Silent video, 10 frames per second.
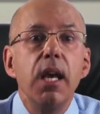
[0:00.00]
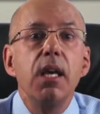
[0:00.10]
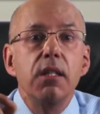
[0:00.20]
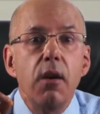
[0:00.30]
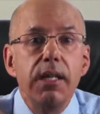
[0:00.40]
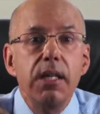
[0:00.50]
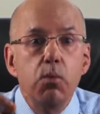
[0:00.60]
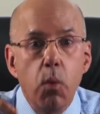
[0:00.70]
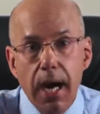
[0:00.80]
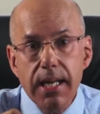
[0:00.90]
So it is
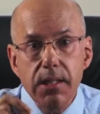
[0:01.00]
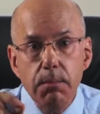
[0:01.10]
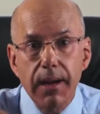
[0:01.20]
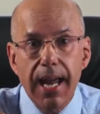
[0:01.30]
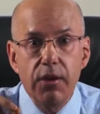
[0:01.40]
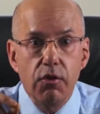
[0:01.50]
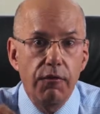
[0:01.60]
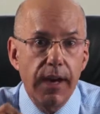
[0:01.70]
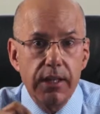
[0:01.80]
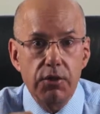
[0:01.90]
wise to plan your
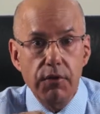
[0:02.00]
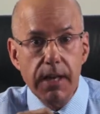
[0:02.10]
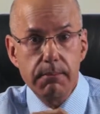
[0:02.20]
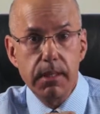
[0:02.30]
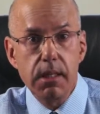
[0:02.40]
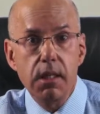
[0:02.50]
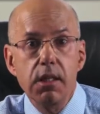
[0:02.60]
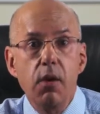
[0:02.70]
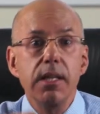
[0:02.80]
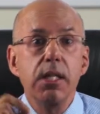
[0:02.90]
vein treatment
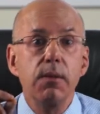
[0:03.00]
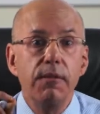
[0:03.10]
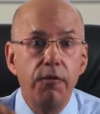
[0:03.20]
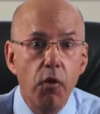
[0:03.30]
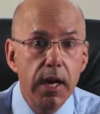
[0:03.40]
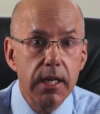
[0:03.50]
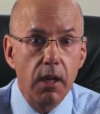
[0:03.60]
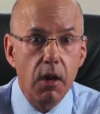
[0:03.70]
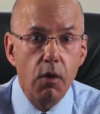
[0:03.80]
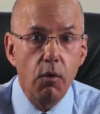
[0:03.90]
so as to avoid a
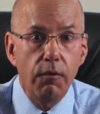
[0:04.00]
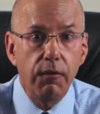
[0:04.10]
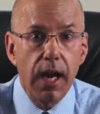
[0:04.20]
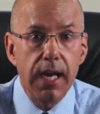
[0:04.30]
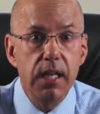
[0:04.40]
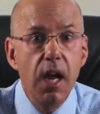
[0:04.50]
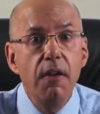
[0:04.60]
long-haul flight